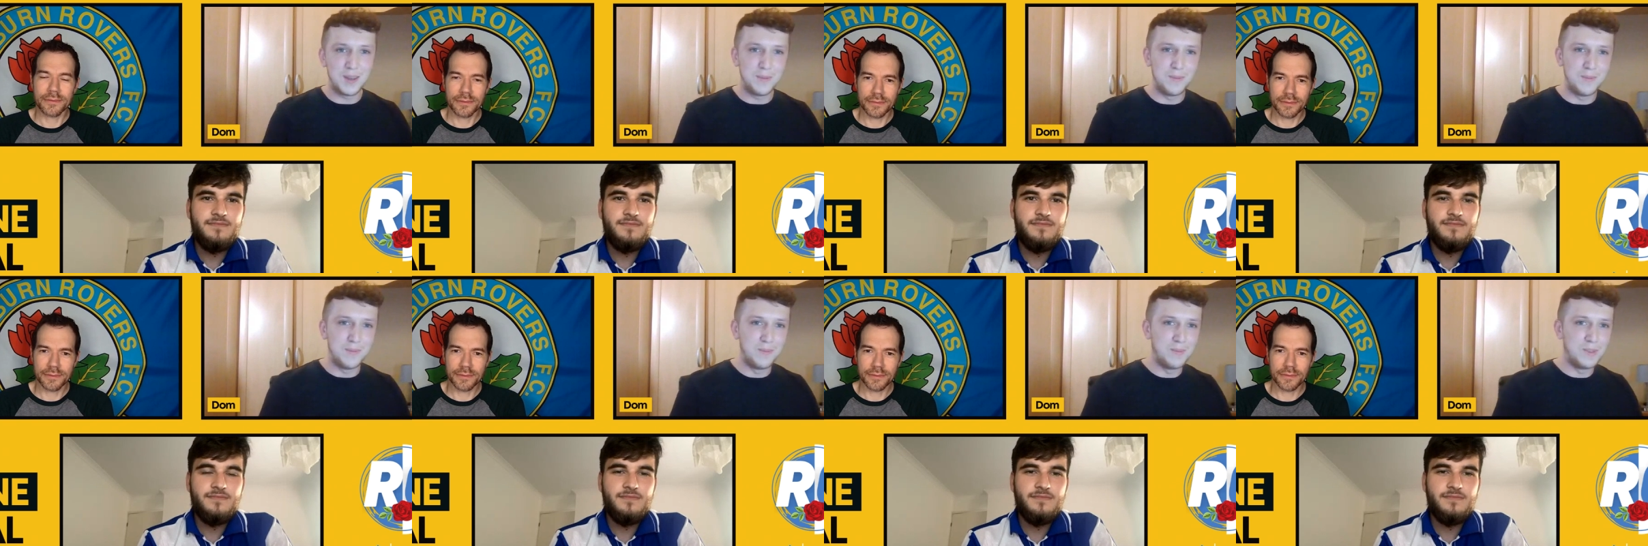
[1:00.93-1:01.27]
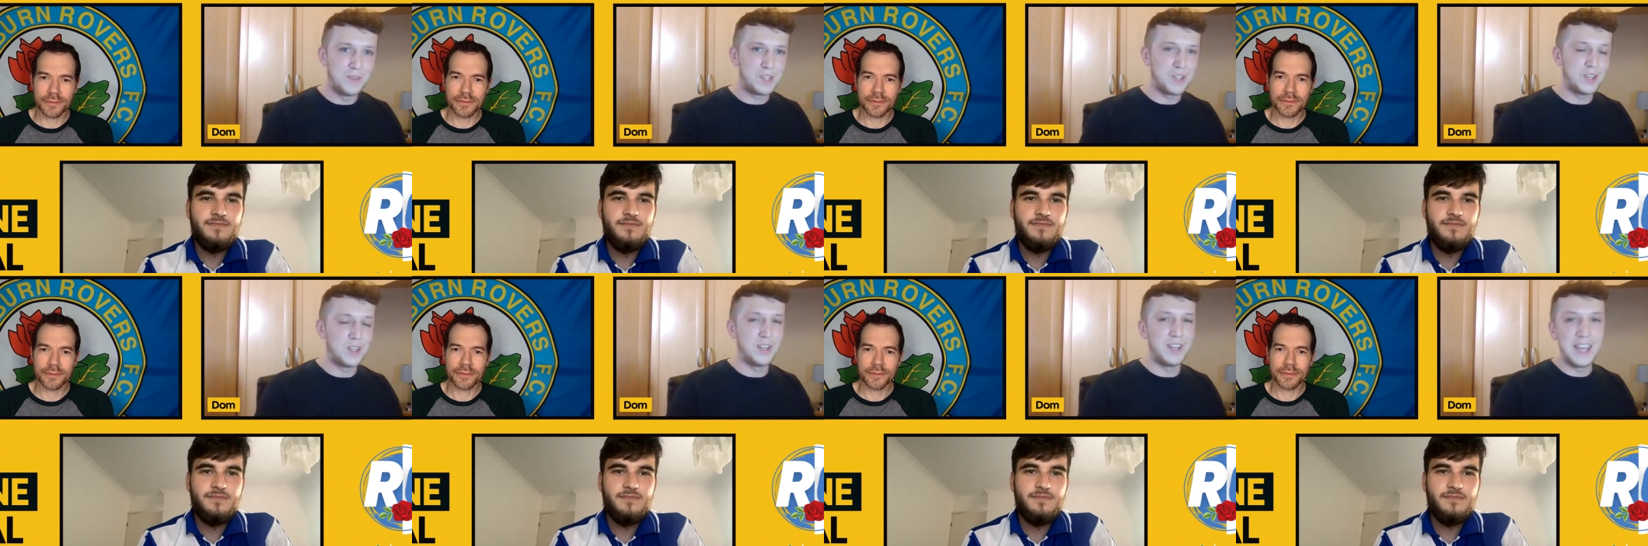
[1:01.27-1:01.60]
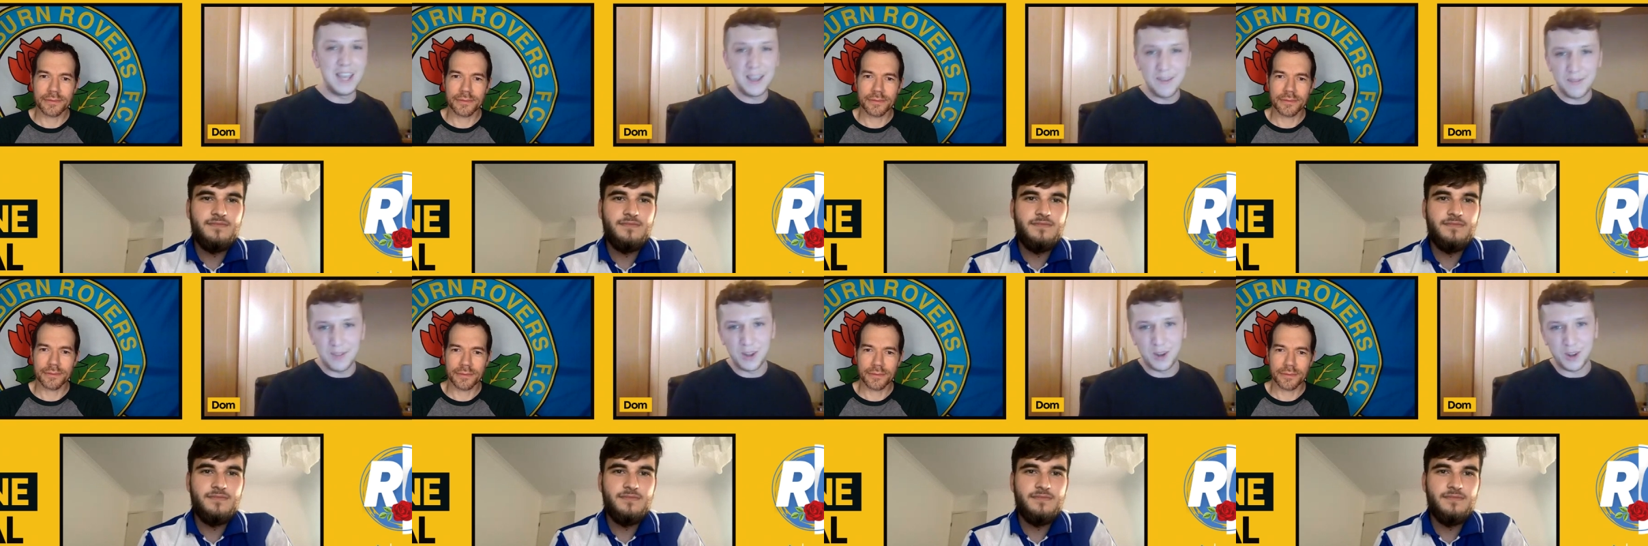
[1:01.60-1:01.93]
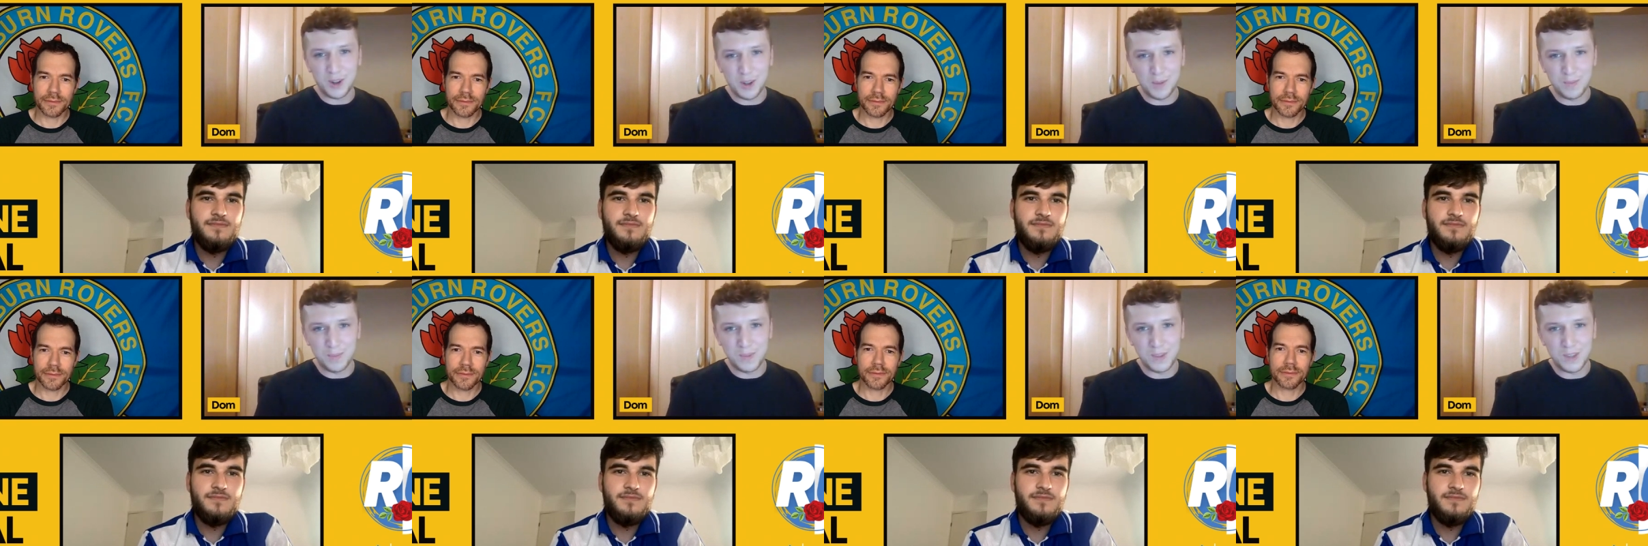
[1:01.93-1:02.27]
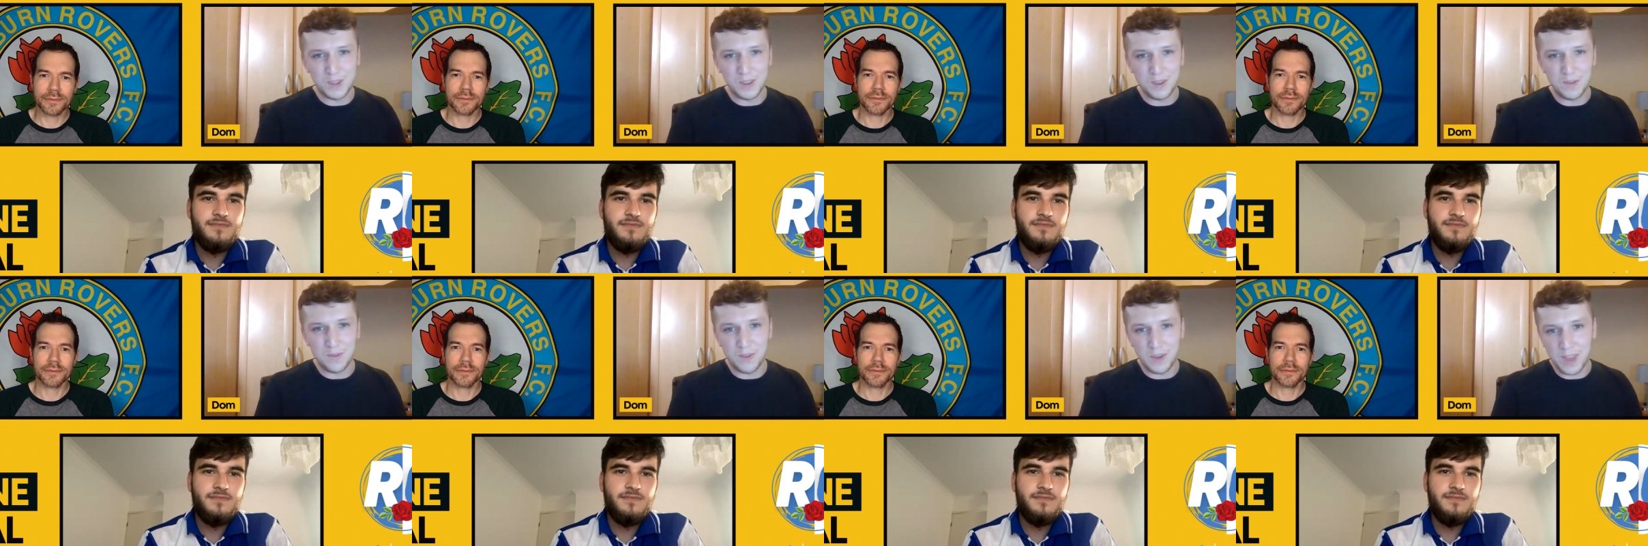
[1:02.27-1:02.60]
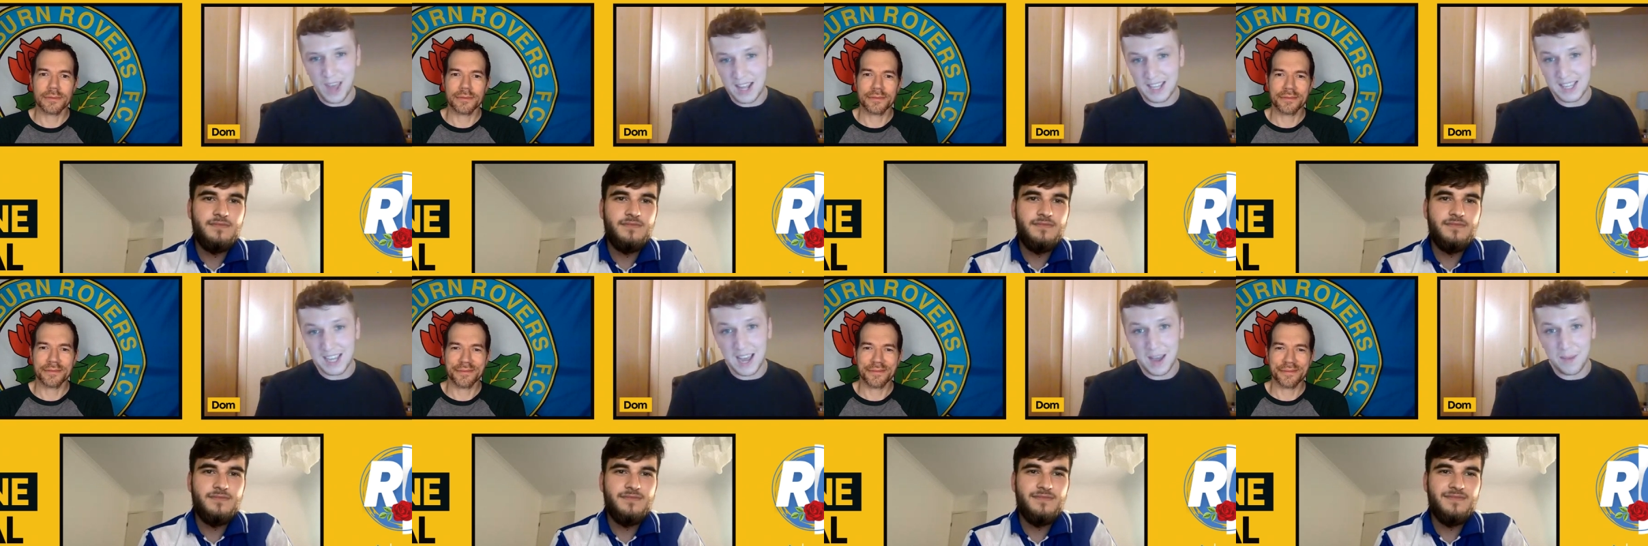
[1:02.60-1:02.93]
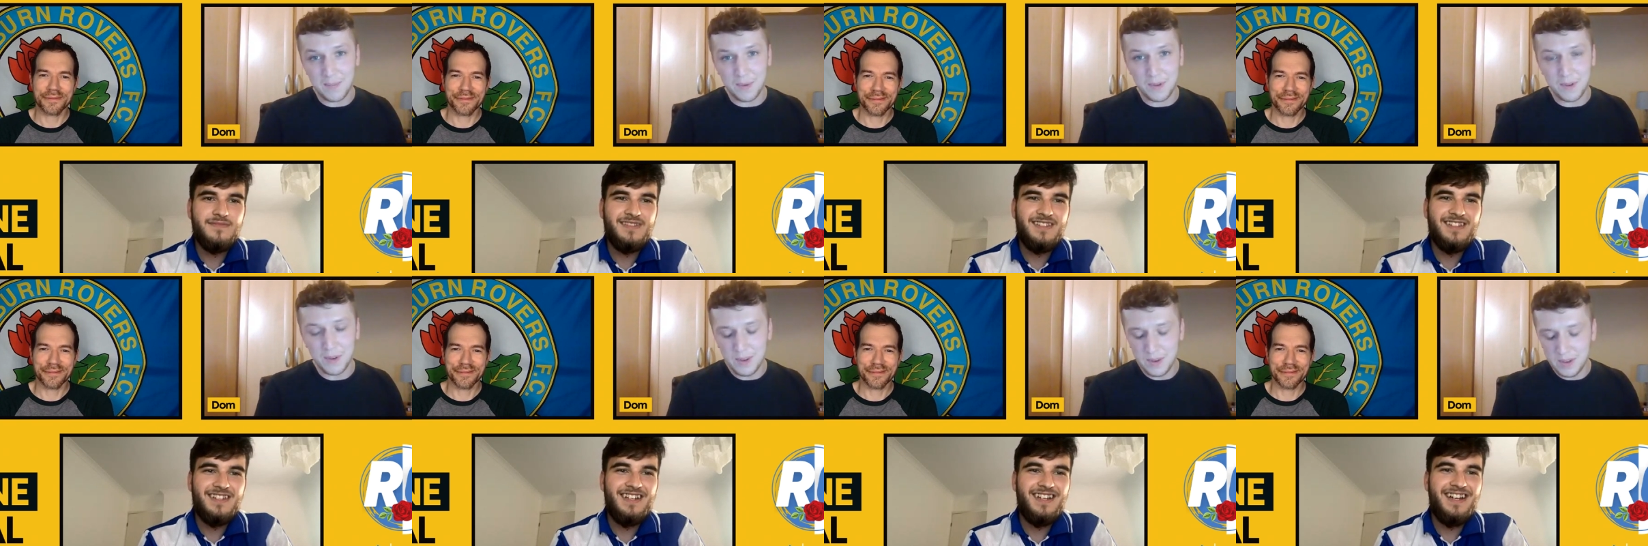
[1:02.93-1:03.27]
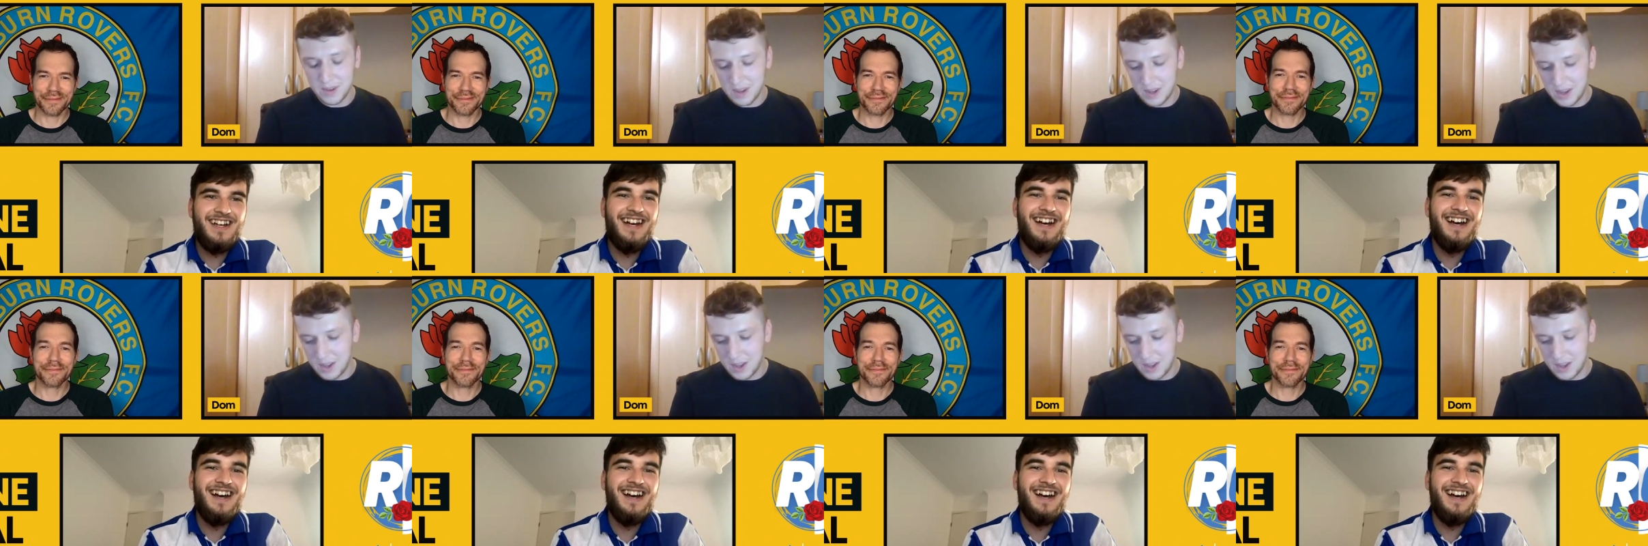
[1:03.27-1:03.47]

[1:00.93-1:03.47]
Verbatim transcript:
Speaker 1: him to leave the club to, for that to happen.